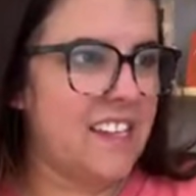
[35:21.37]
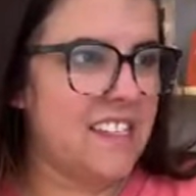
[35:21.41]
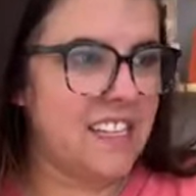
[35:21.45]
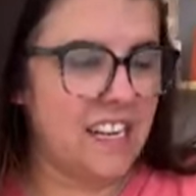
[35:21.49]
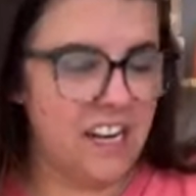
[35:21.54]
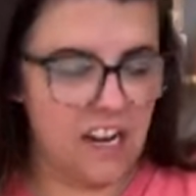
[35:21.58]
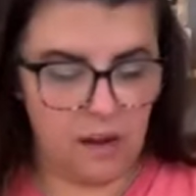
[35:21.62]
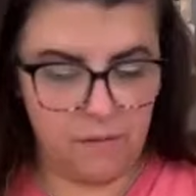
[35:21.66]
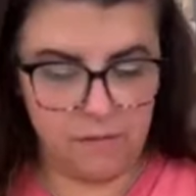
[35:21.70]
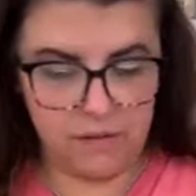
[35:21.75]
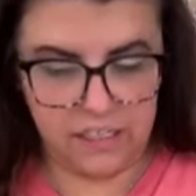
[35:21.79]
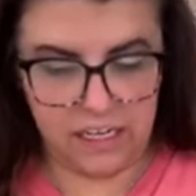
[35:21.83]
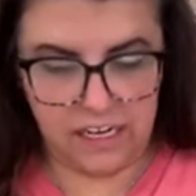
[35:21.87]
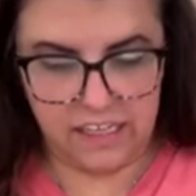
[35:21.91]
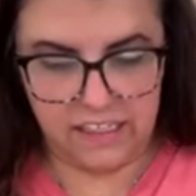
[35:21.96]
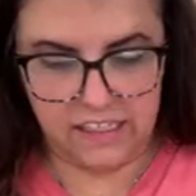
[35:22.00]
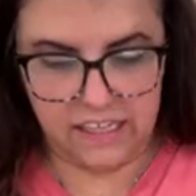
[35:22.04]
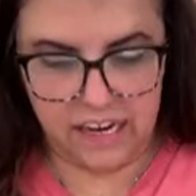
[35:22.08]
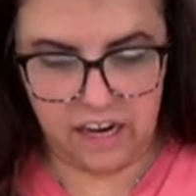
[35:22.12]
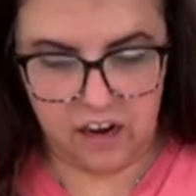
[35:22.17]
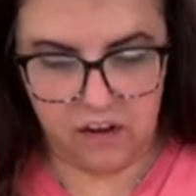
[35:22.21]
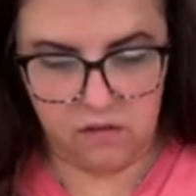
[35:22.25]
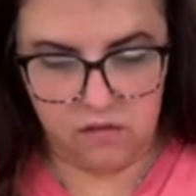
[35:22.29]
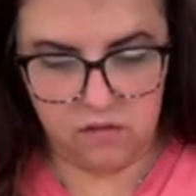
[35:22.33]
Is it upside
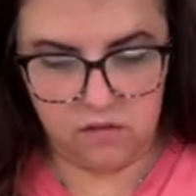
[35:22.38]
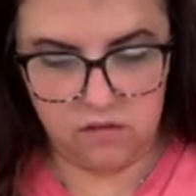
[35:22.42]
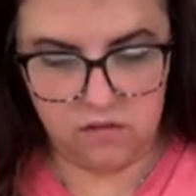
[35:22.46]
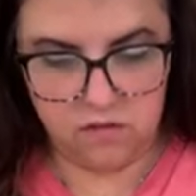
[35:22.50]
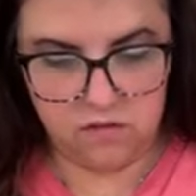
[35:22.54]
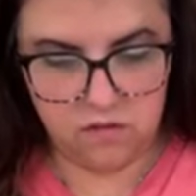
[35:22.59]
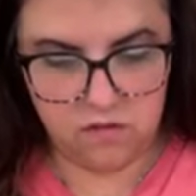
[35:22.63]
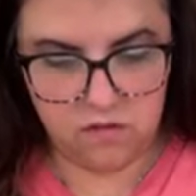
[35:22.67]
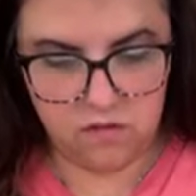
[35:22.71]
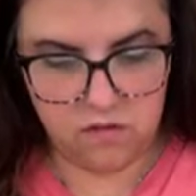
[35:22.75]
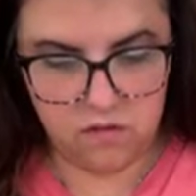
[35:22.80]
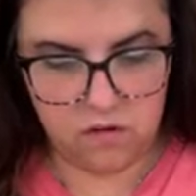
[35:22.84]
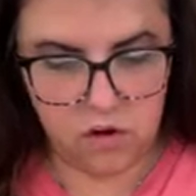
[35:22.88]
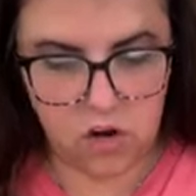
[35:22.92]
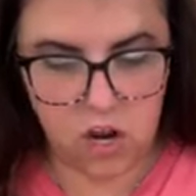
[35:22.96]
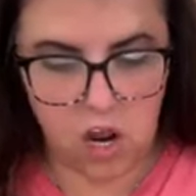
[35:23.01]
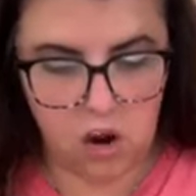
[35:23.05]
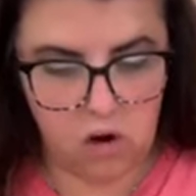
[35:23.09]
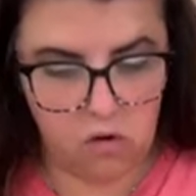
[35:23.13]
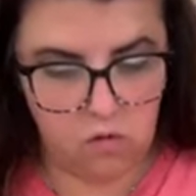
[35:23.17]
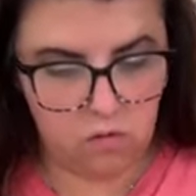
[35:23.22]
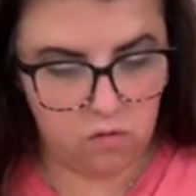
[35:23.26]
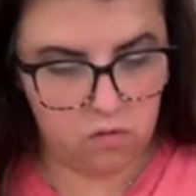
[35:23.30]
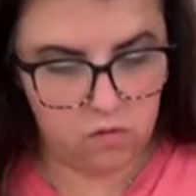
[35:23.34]
down?
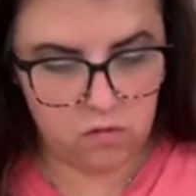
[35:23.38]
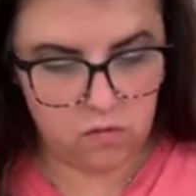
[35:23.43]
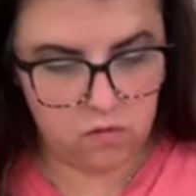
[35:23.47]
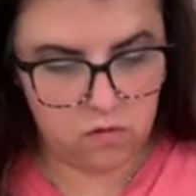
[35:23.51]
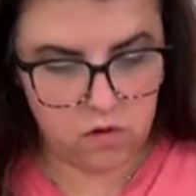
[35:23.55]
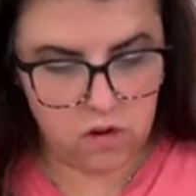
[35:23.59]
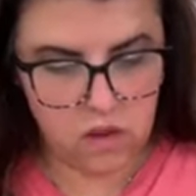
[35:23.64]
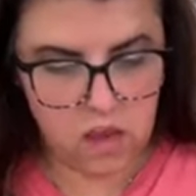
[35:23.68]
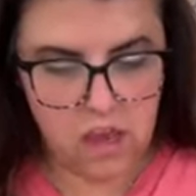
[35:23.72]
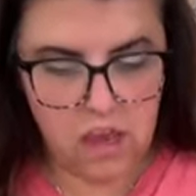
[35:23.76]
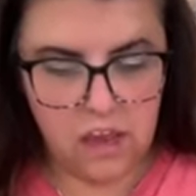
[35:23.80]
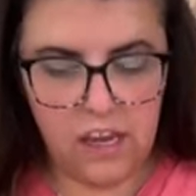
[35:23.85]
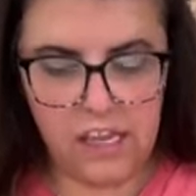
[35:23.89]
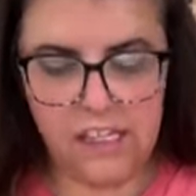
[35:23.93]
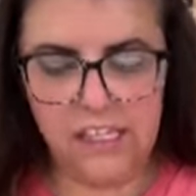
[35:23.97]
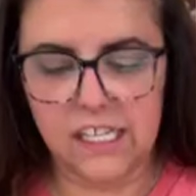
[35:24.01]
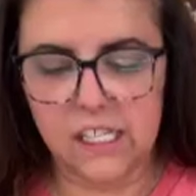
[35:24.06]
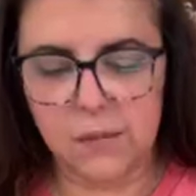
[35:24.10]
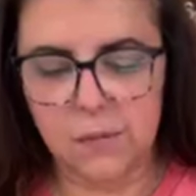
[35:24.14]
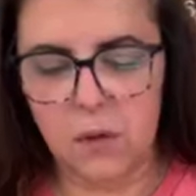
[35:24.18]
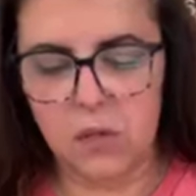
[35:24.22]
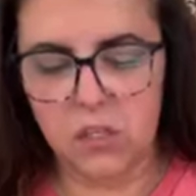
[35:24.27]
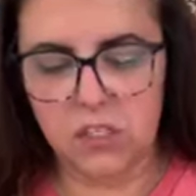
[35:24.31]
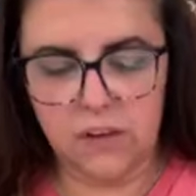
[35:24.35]
No, because
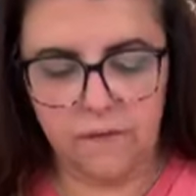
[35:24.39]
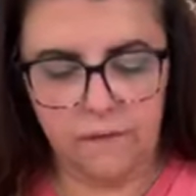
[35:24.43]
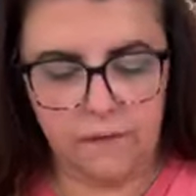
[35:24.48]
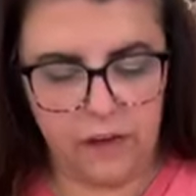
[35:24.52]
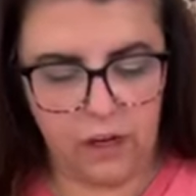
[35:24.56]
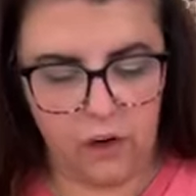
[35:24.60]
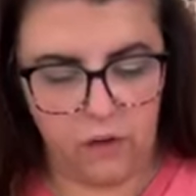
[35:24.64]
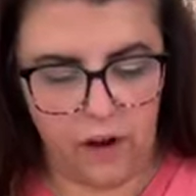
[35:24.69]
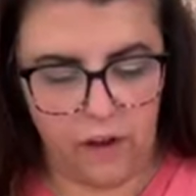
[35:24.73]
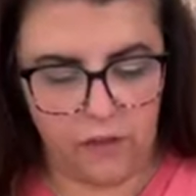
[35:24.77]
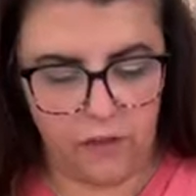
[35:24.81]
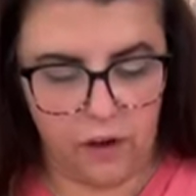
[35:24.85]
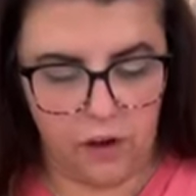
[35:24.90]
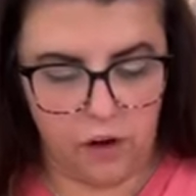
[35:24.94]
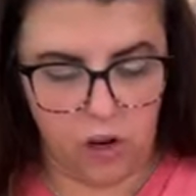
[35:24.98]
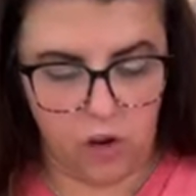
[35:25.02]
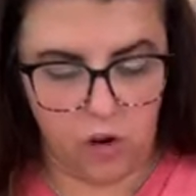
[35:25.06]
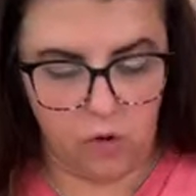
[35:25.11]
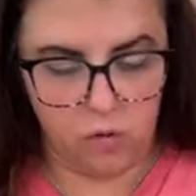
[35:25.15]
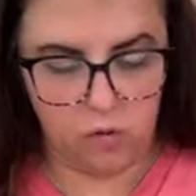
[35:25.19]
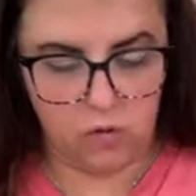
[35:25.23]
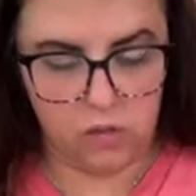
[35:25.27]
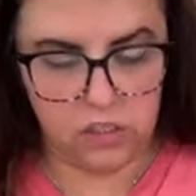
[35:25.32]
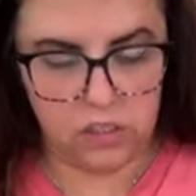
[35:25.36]
it's supposed to fit around the
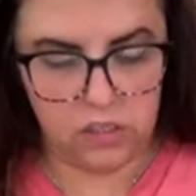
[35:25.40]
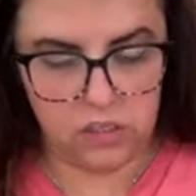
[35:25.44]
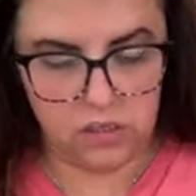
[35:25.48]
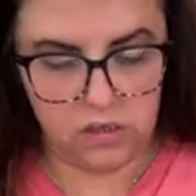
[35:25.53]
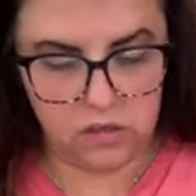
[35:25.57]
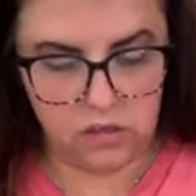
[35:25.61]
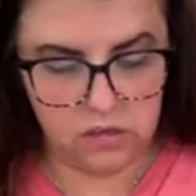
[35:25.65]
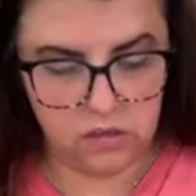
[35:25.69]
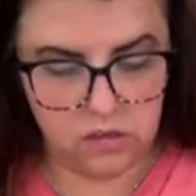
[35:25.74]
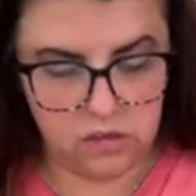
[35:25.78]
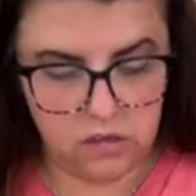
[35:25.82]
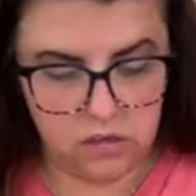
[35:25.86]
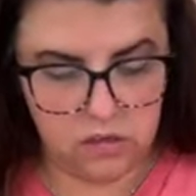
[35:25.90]
nose.